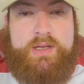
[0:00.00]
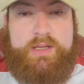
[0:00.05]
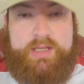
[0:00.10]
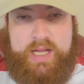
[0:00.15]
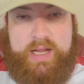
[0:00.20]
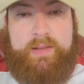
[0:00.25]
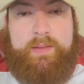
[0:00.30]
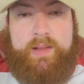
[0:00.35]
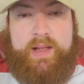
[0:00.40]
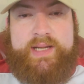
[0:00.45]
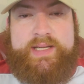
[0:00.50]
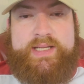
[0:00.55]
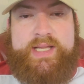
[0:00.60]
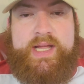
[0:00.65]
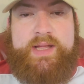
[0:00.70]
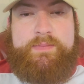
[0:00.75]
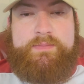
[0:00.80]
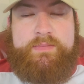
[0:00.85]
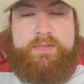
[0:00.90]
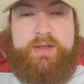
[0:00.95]
I liked
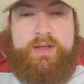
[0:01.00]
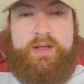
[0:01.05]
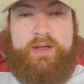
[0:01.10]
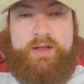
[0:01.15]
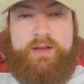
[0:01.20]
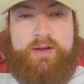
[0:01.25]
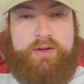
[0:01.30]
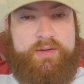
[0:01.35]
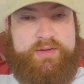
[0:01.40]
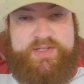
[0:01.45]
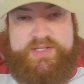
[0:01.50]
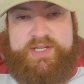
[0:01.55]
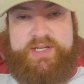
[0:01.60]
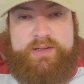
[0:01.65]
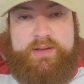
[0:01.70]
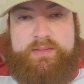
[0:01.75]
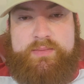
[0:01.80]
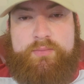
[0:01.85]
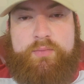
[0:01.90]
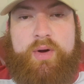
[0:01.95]
it.
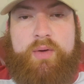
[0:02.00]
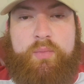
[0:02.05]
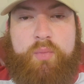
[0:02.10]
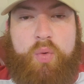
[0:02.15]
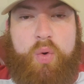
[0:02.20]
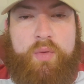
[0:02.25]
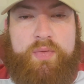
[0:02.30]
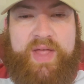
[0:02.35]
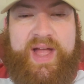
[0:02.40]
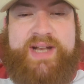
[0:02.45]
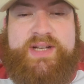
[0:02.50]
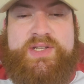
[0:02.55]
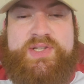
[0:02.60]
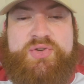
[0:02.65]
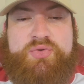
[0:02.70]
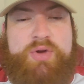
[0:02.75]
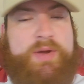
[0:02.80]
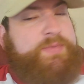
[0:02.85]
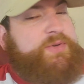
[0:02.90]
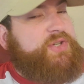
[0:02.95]
What that
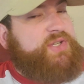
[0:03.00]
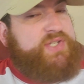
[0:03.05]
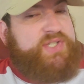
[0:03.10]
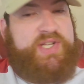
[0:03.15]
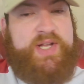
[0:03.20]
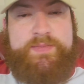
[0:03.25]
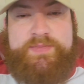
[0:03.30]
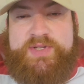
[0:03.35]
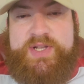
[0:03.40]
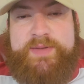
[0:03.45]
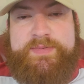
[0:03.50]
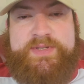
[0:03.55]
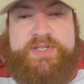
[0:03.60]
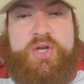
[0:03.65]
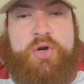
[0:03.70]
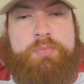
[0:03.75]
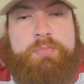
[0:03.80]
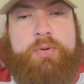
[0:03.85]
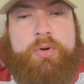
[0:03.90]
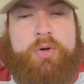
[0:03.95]
description sums it up
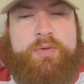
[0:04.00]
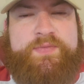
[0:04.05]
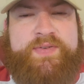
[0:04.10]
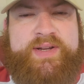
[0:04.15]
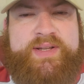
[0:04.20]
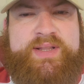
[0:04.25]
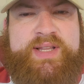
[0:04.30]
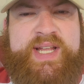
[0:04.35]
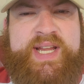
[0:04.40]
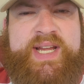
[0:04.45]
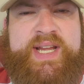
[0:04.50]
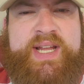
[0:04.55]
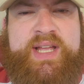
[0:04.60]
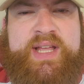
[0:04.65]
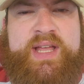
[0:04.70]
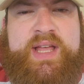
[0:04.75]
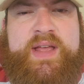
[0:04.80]
so perfectly.